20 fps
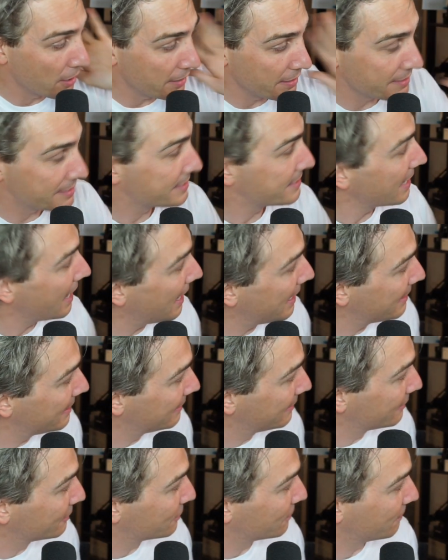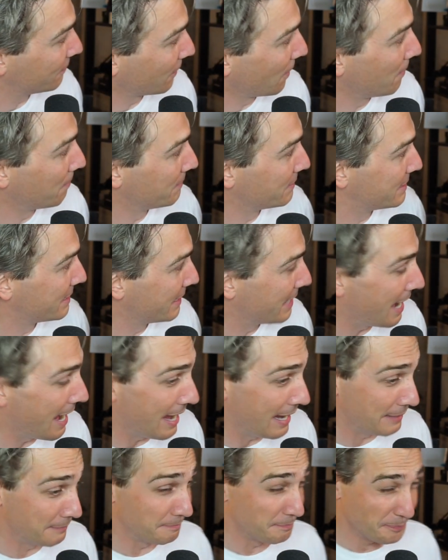say that it's from
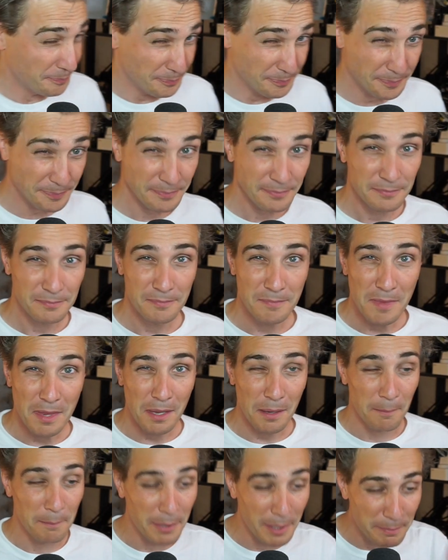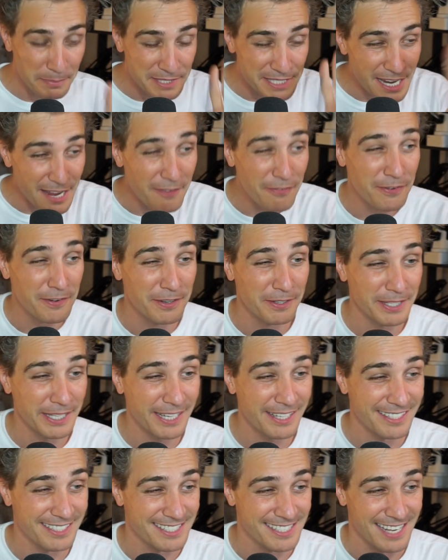today, but I'm definitely
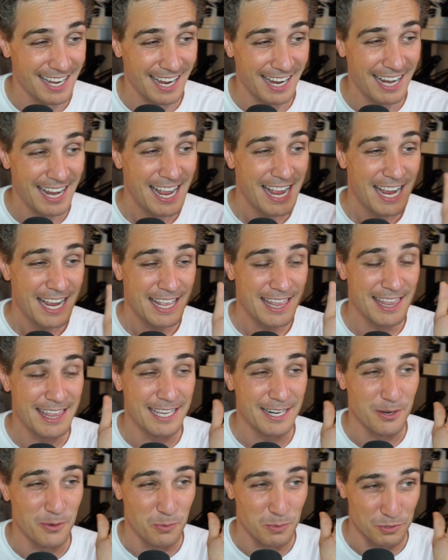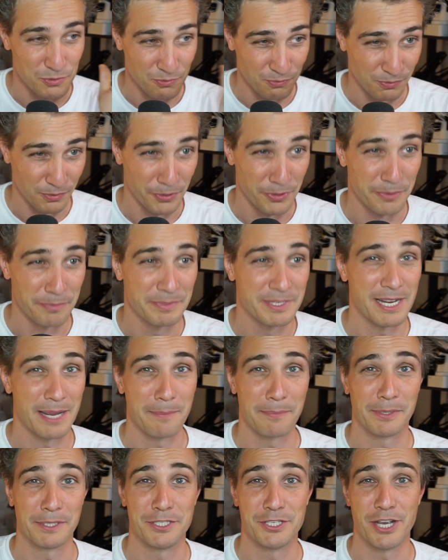gonna say that it was room
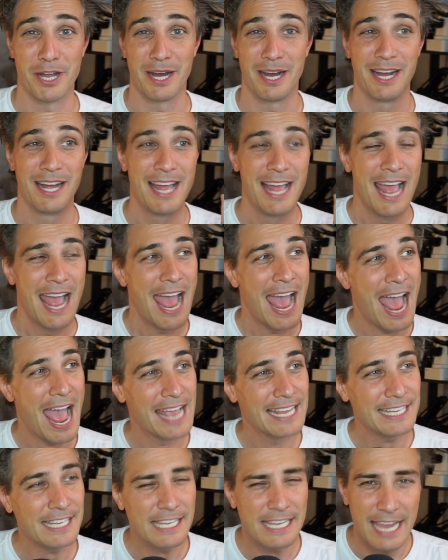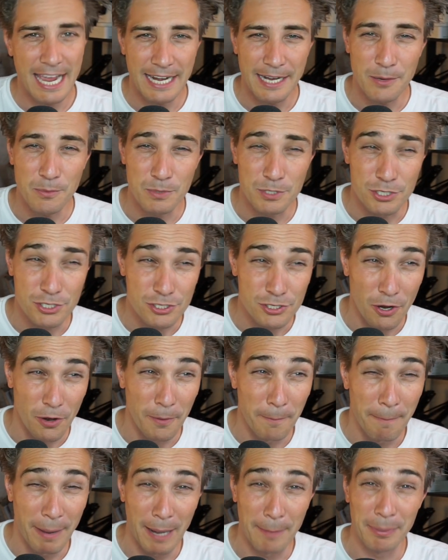temperature. Yet it was so
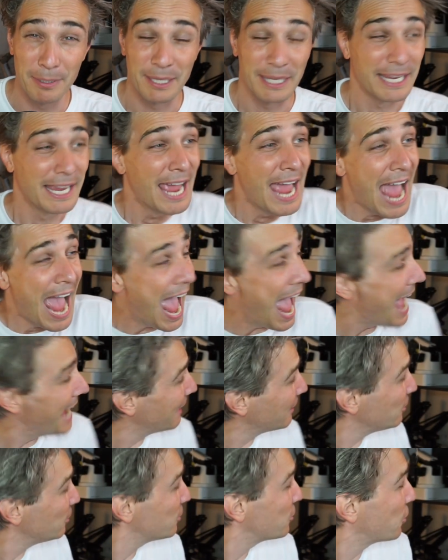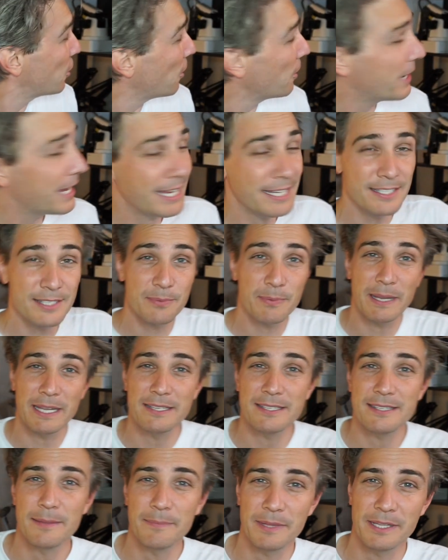bubbly. How does Coke? Here's
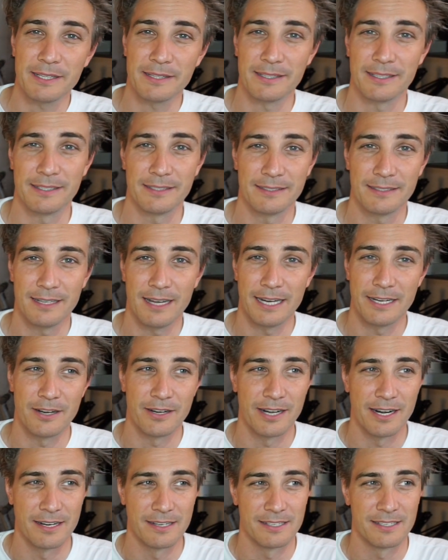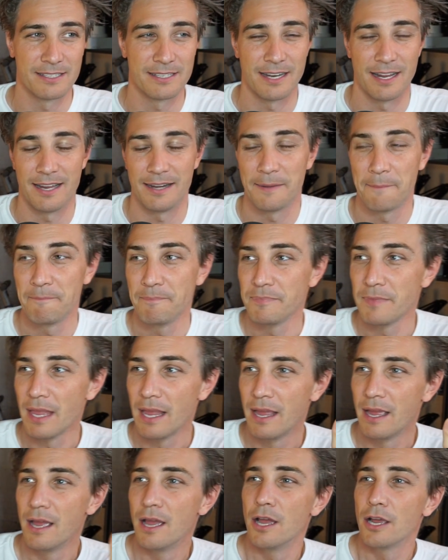something that I don't understand.
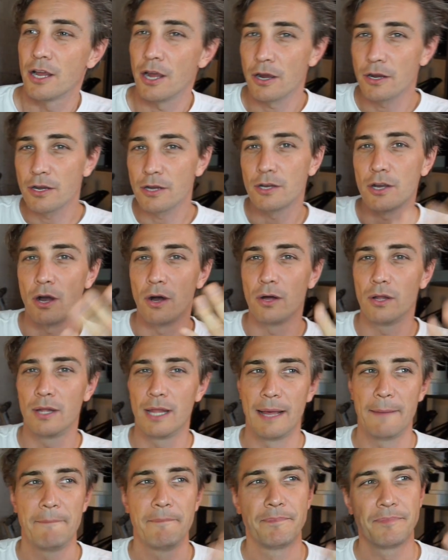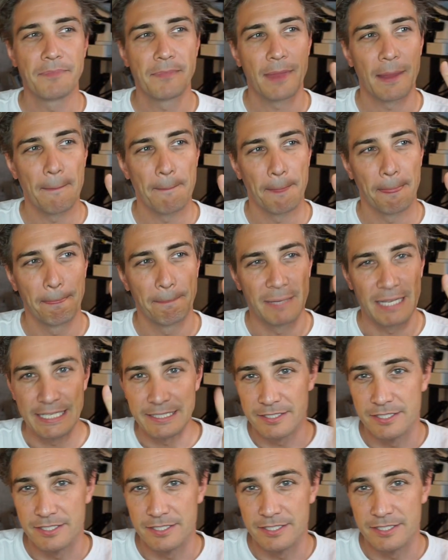Coca-Cola is